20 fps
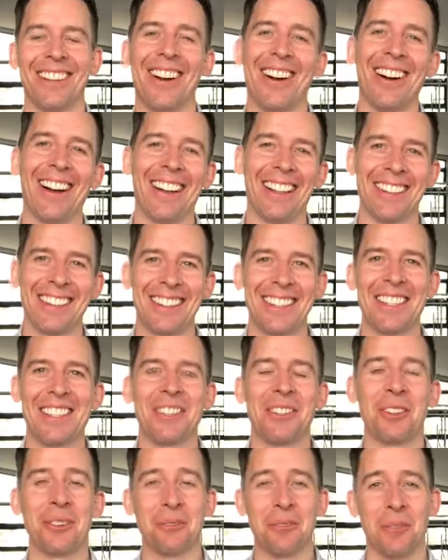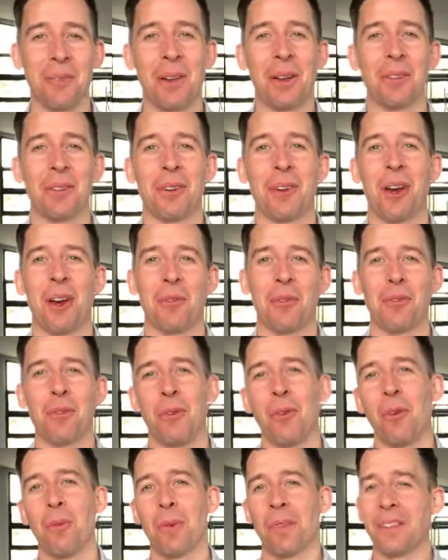Hi, this is Luke from Health and High
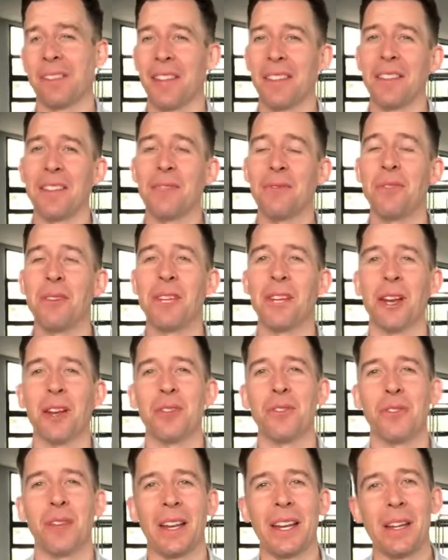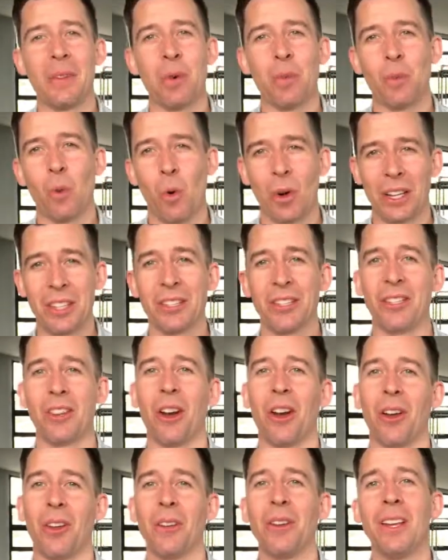Performance, and this video is for anyone wanting to
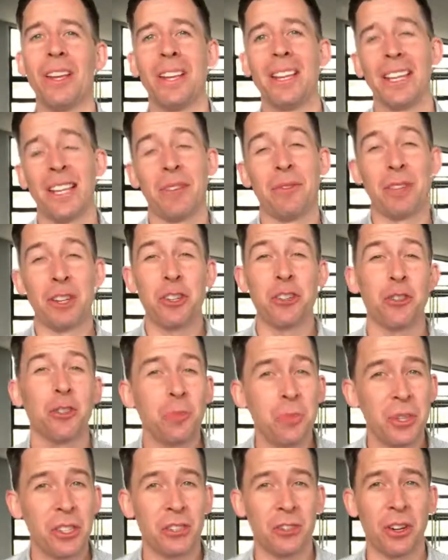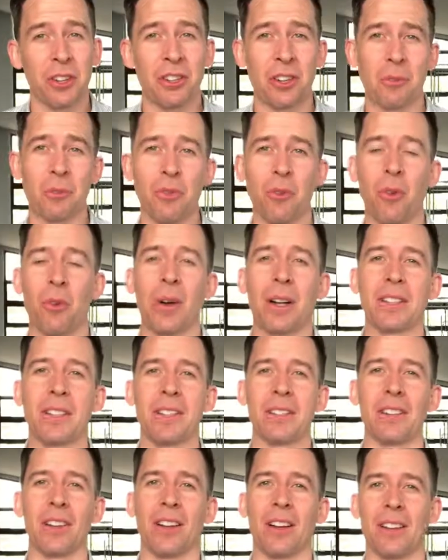know if they should be stretching before
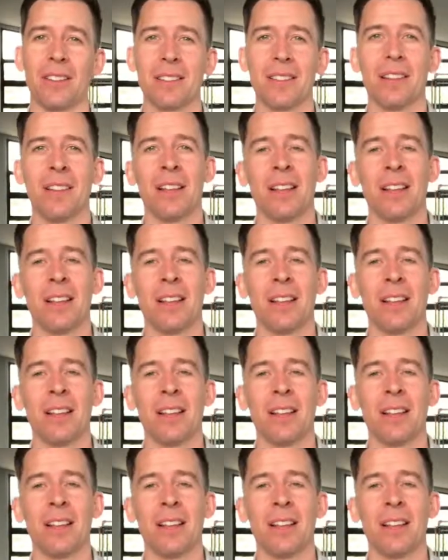exercise.